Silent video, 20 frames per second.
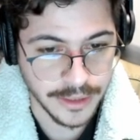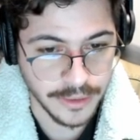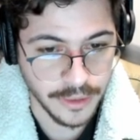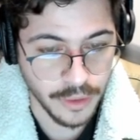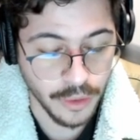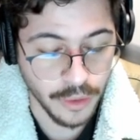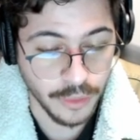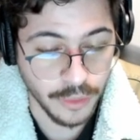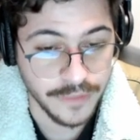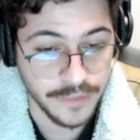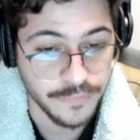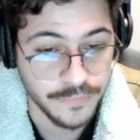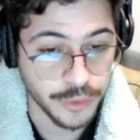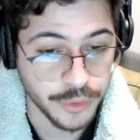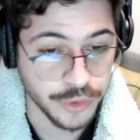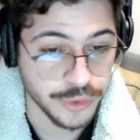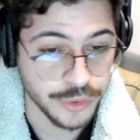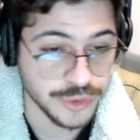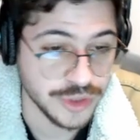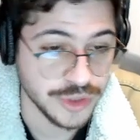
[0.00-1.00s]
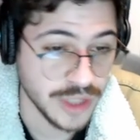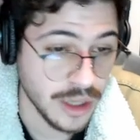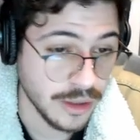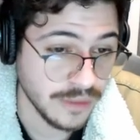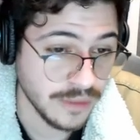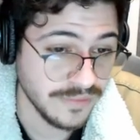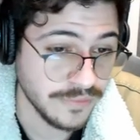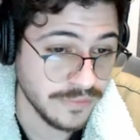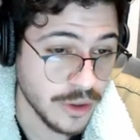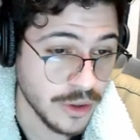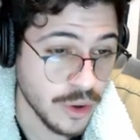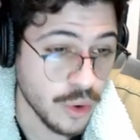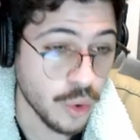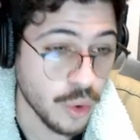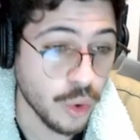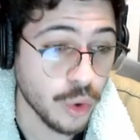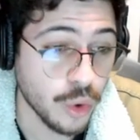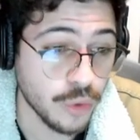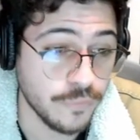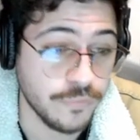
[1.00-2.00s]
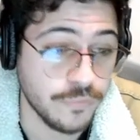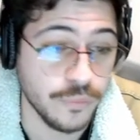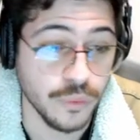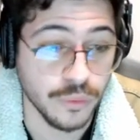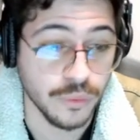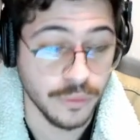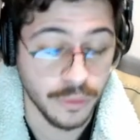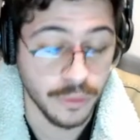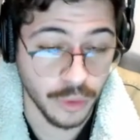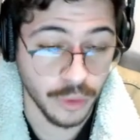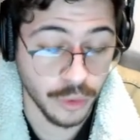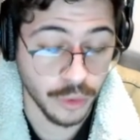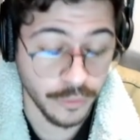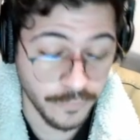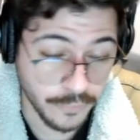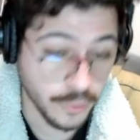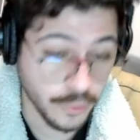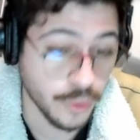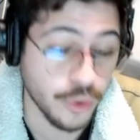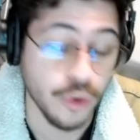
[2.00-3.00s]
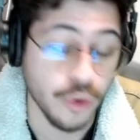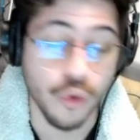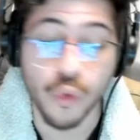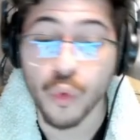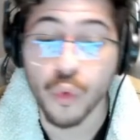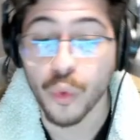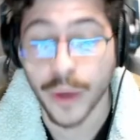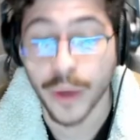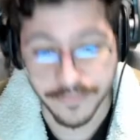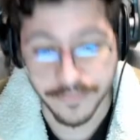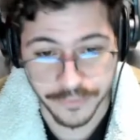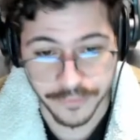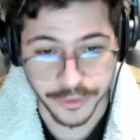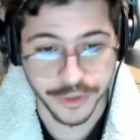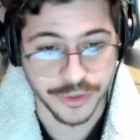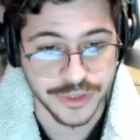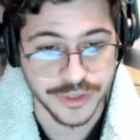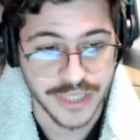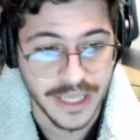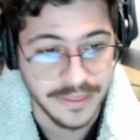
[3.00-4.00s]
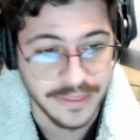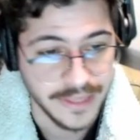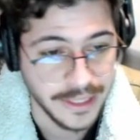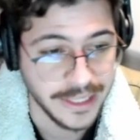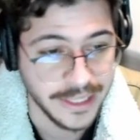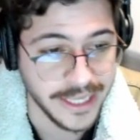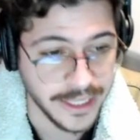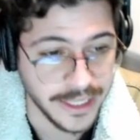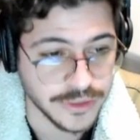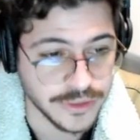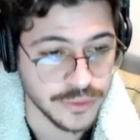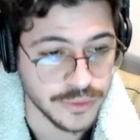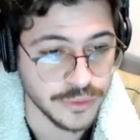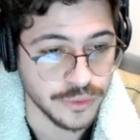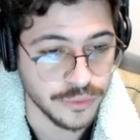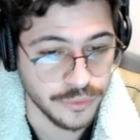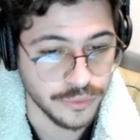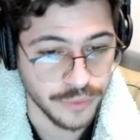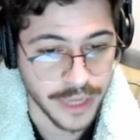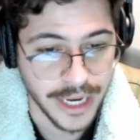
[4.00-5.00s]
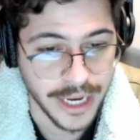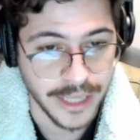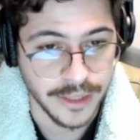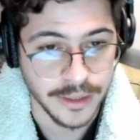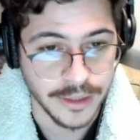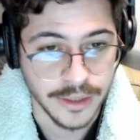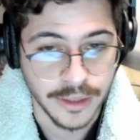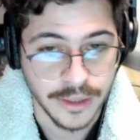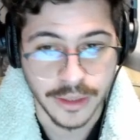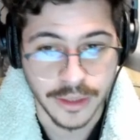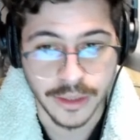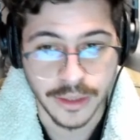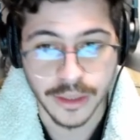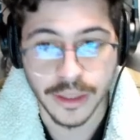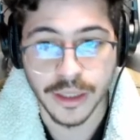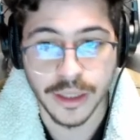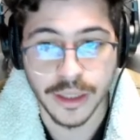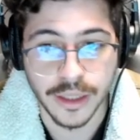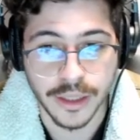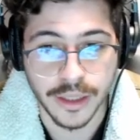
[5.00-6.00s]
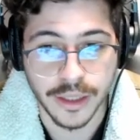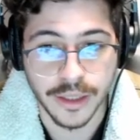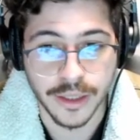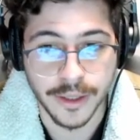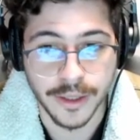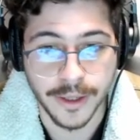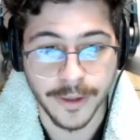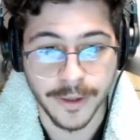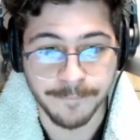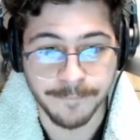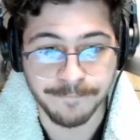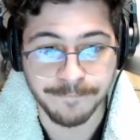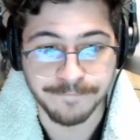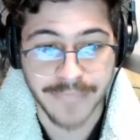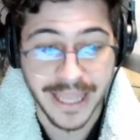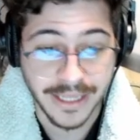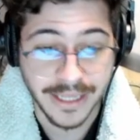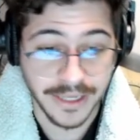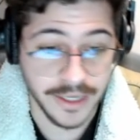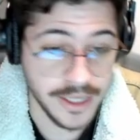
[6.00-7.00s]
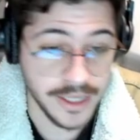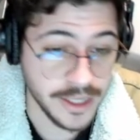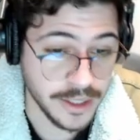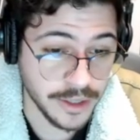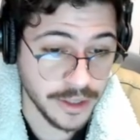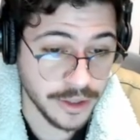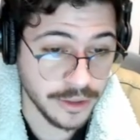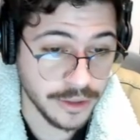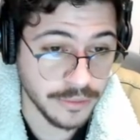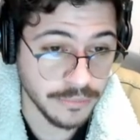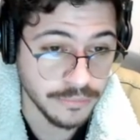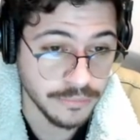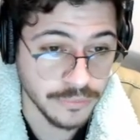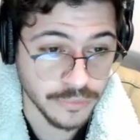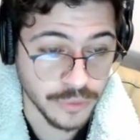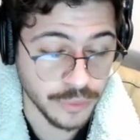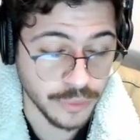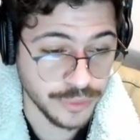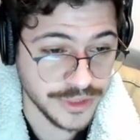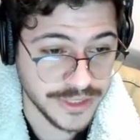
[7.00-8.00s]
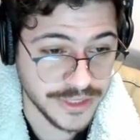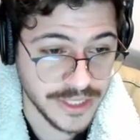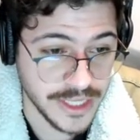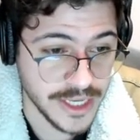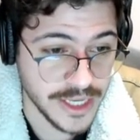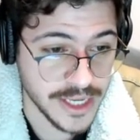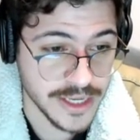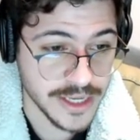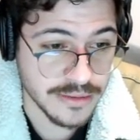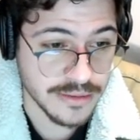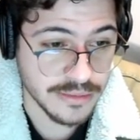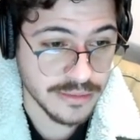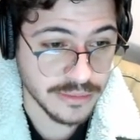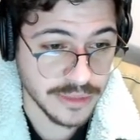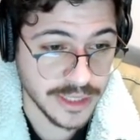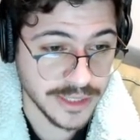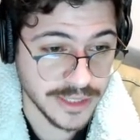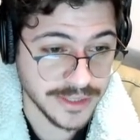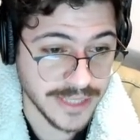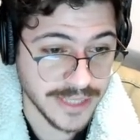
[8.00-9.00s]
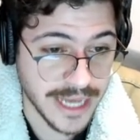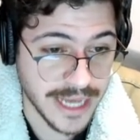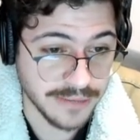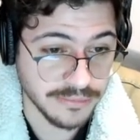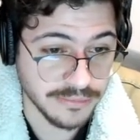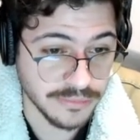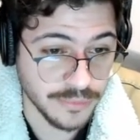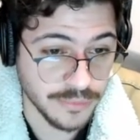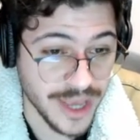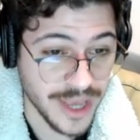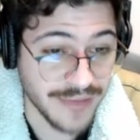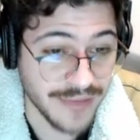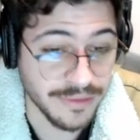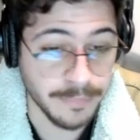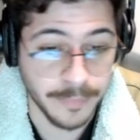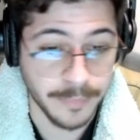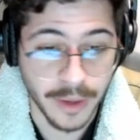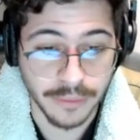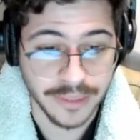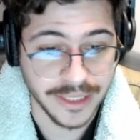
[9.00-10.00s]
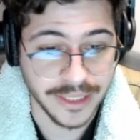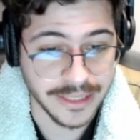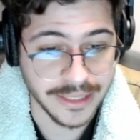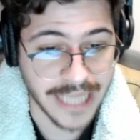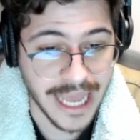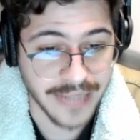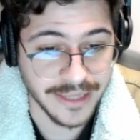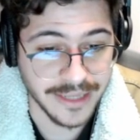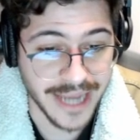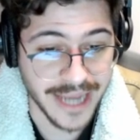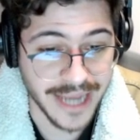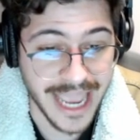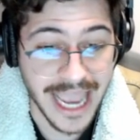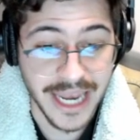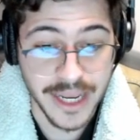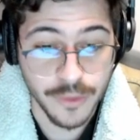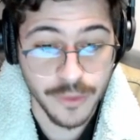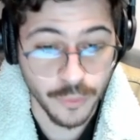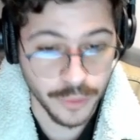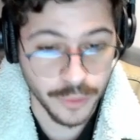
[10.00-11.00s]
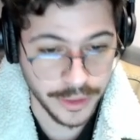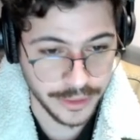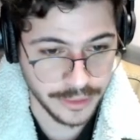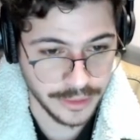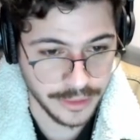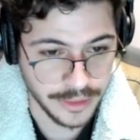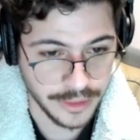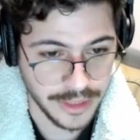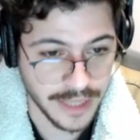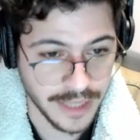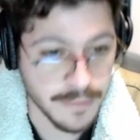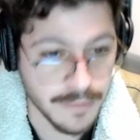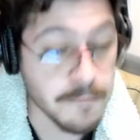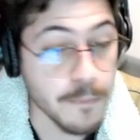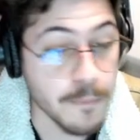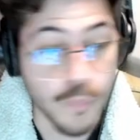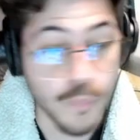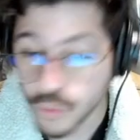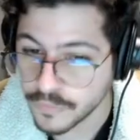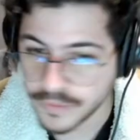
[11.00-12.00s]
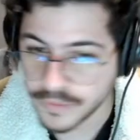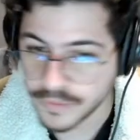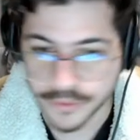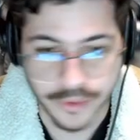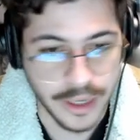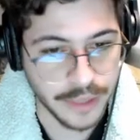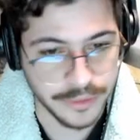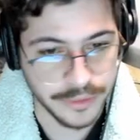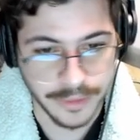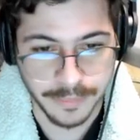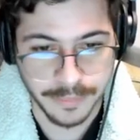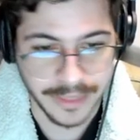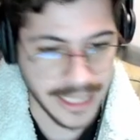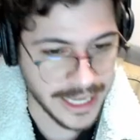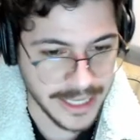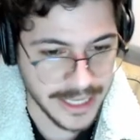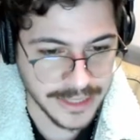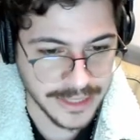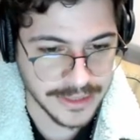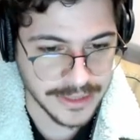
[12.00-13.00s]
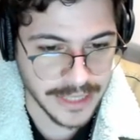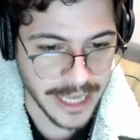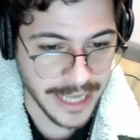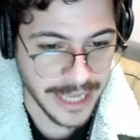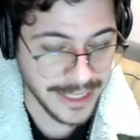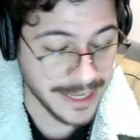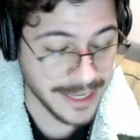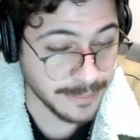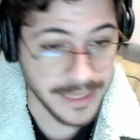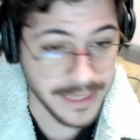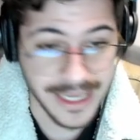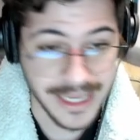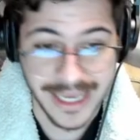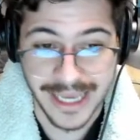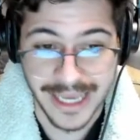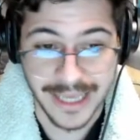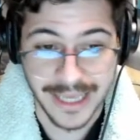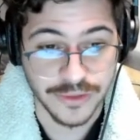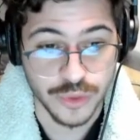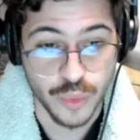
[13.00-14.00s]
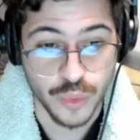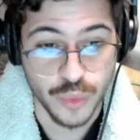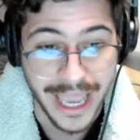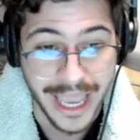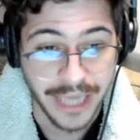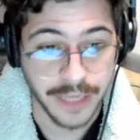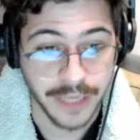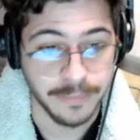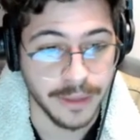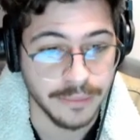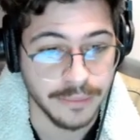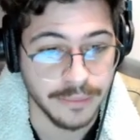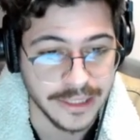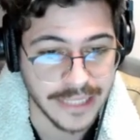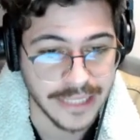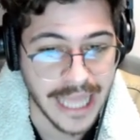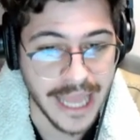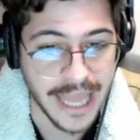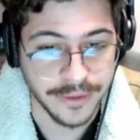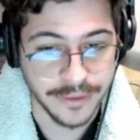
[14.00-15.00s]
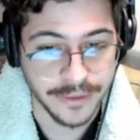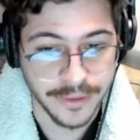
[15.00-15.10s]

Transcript: only for yourself or for whoever you send the link to, right? And then here, what we see is that we have a public land that anyone can move around the place and can be into any public land.